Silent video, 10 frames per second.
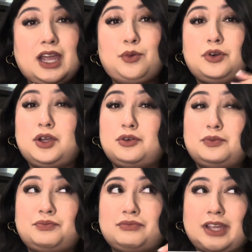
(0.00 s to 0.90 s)
I
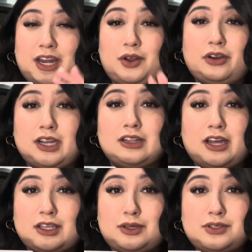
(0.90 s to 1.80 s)
know I'll get a
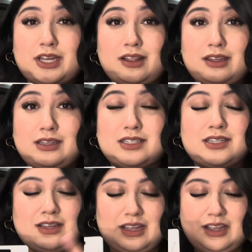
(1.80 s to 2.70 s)
lot of use out of this.